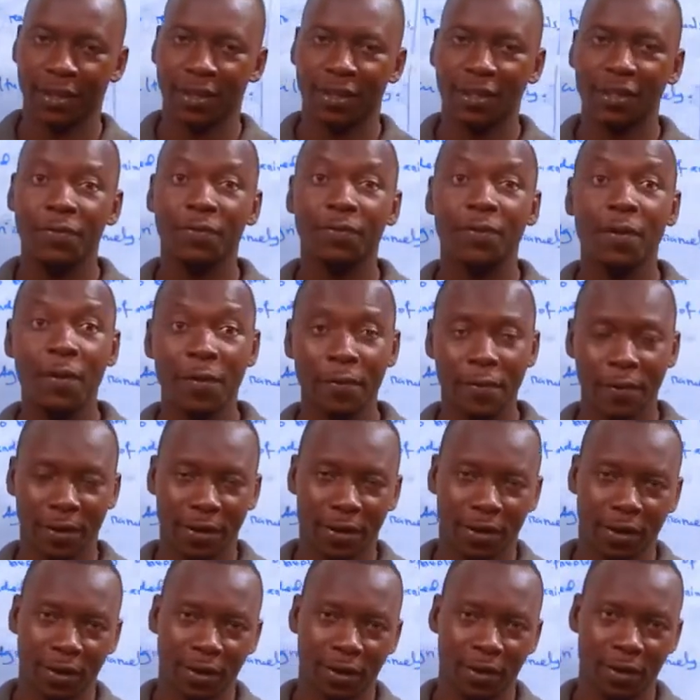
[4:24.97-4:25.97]
it
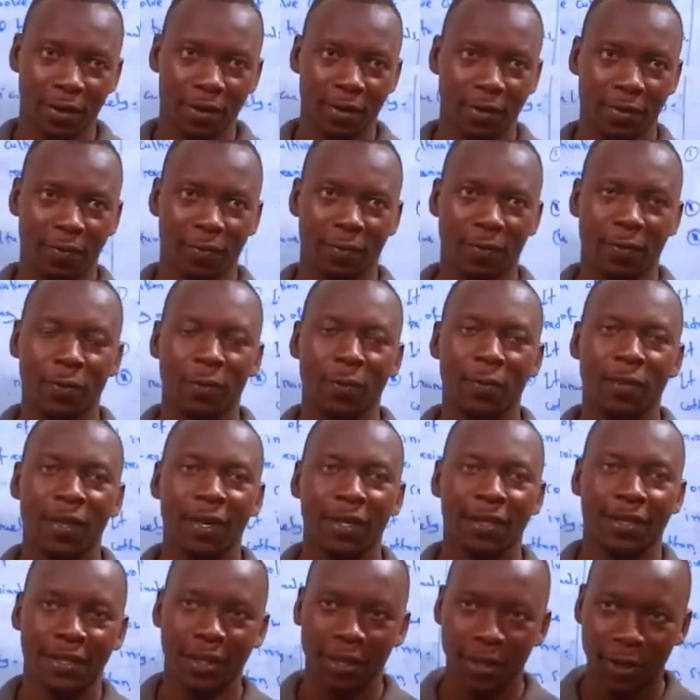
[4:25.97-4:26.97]
involving for
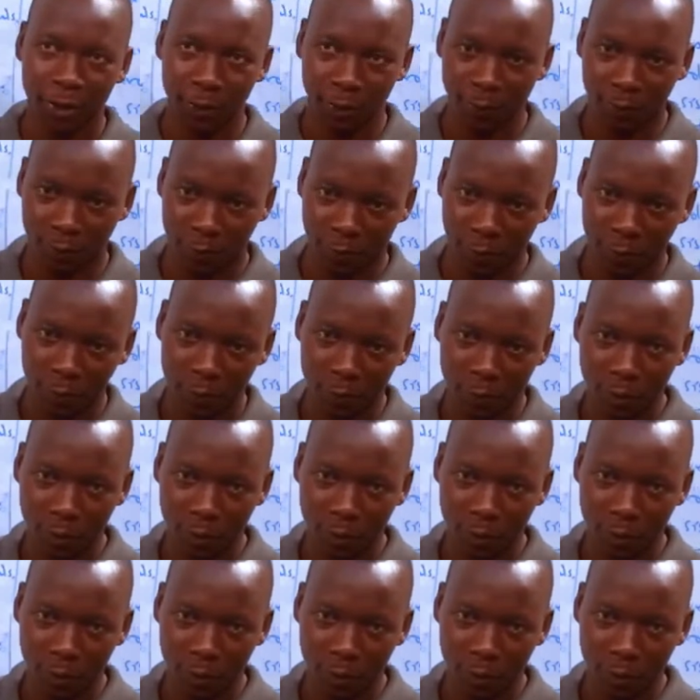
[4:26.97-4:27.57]
the sake of